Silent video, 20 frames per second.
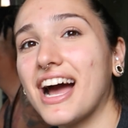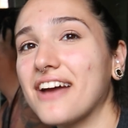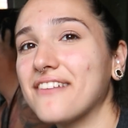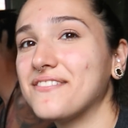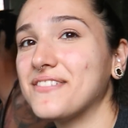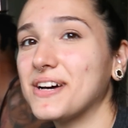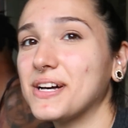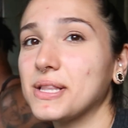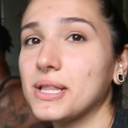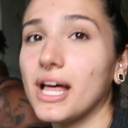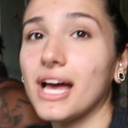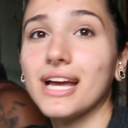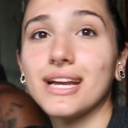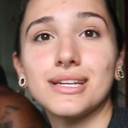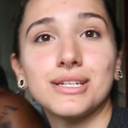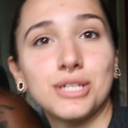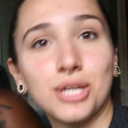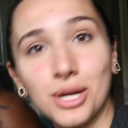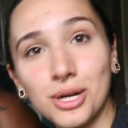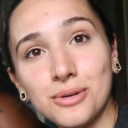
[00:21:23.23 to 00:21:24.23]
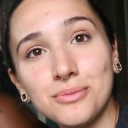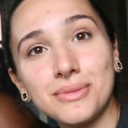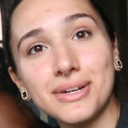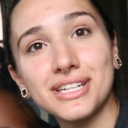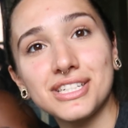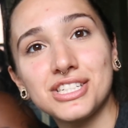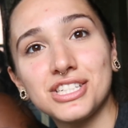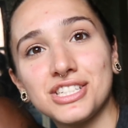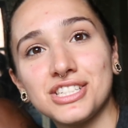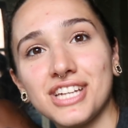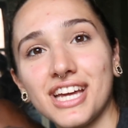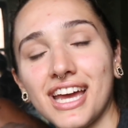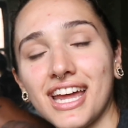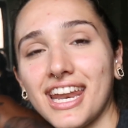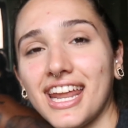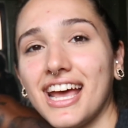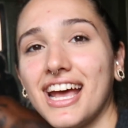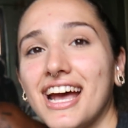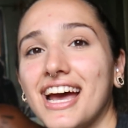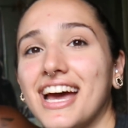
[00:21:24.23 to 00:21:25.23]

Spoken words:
I felt like too much shit.